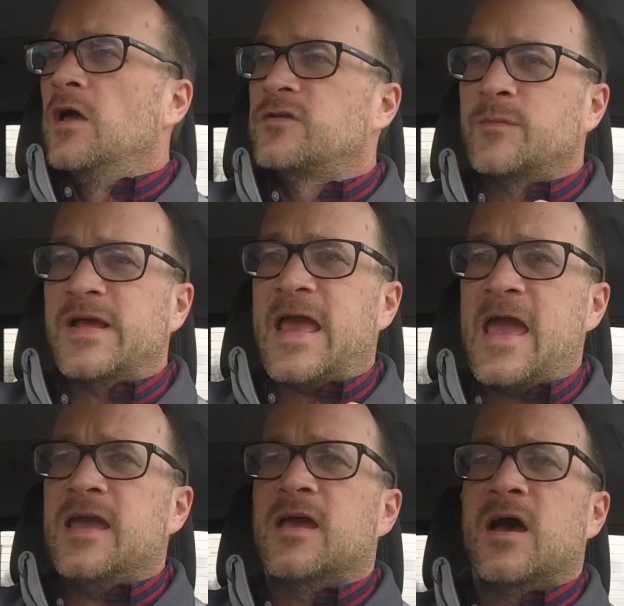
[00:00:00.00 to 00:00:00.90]
so I'm like,
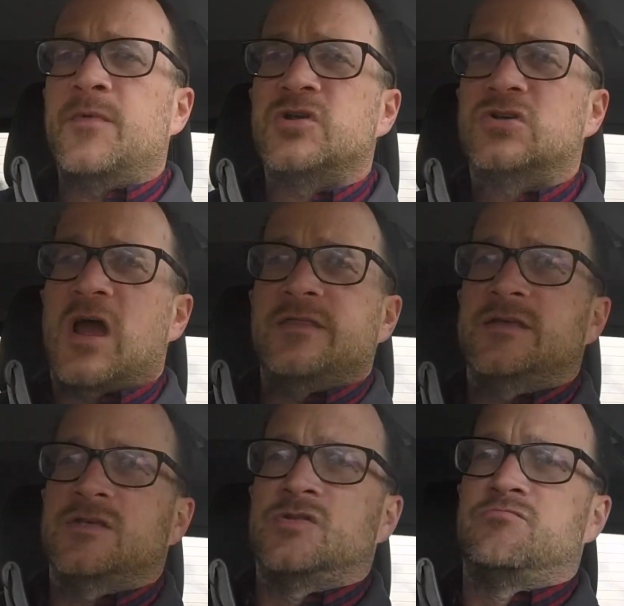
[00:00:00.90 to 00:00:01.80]
hey, I'm going to try
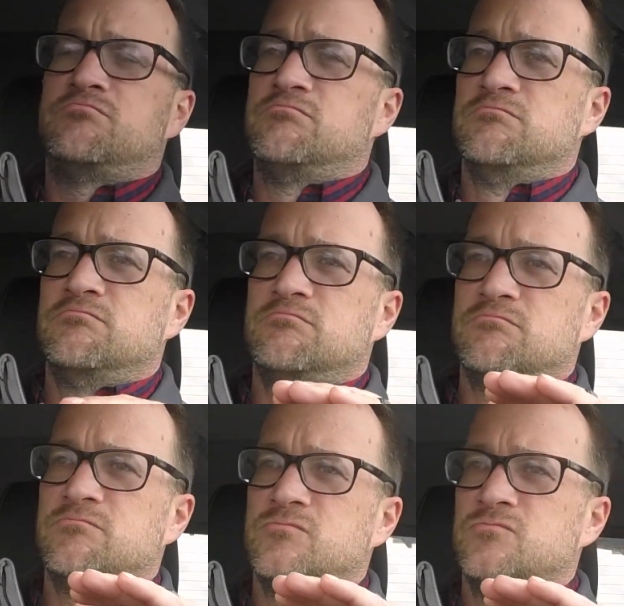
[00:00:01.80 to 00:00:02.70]
this
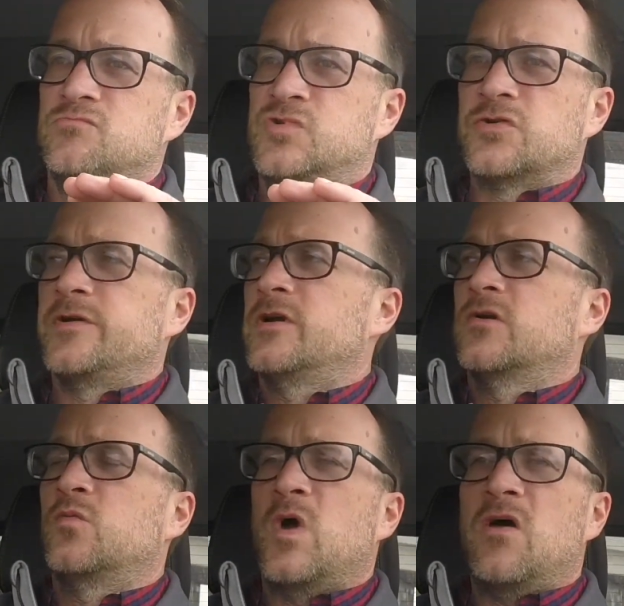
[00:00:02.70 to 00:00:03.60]
drill your
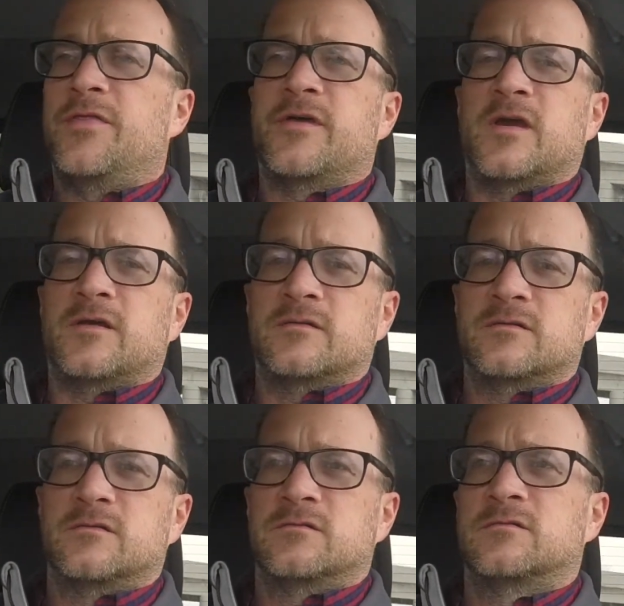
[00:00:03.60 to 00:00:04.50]
own well thing.
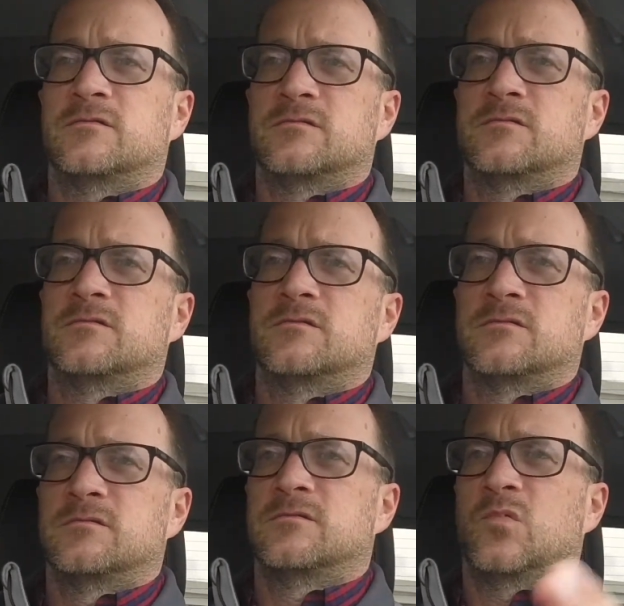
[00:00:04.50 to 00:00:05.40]

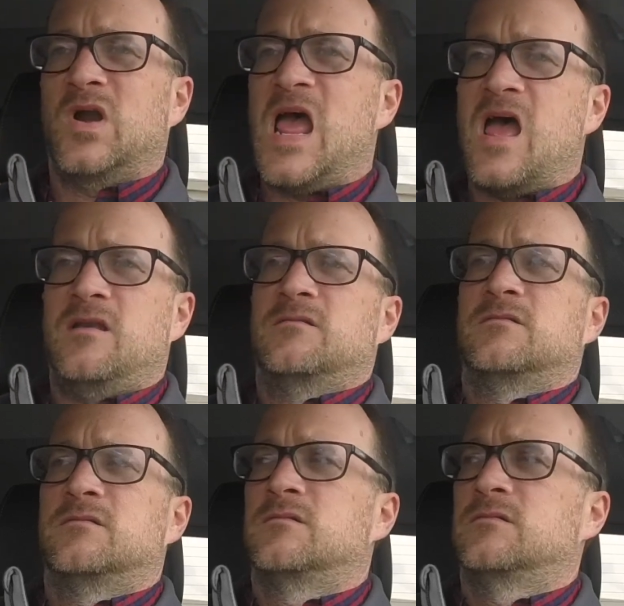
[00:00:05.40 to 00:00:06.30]
Why not?
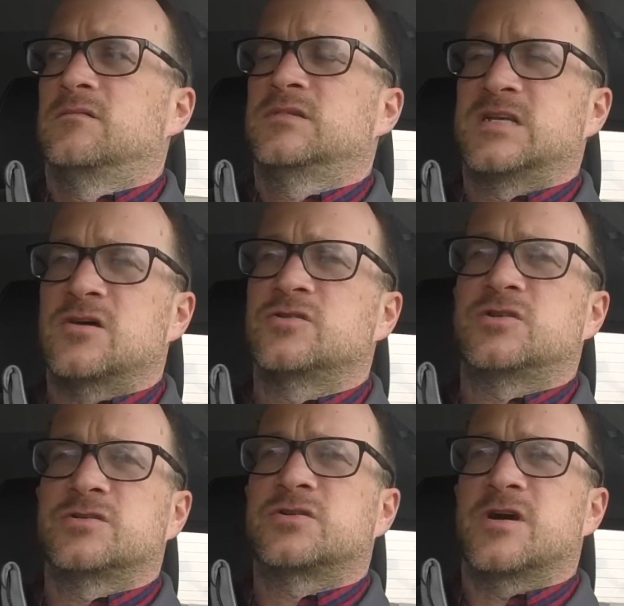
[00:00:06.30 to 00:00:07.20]

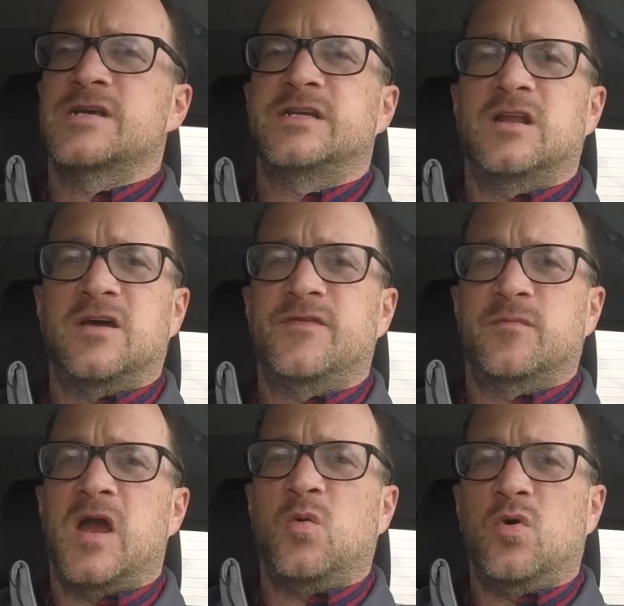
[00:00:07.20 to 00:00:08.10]
Sounds just crazy enough, it
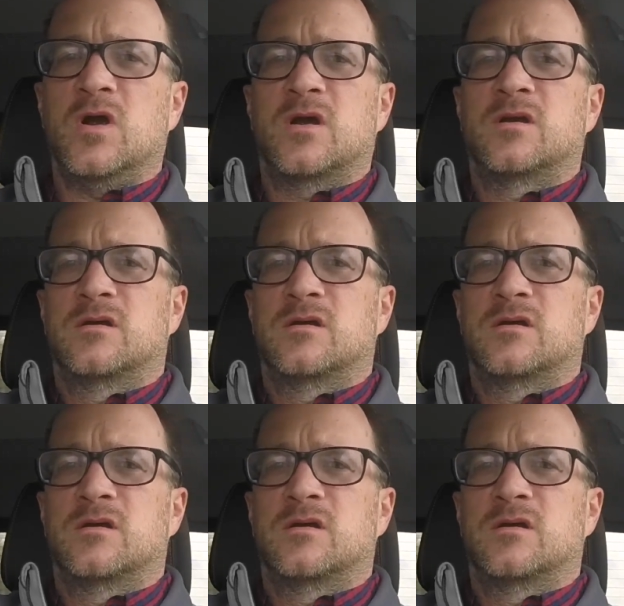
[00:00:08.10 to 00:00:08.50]
might work.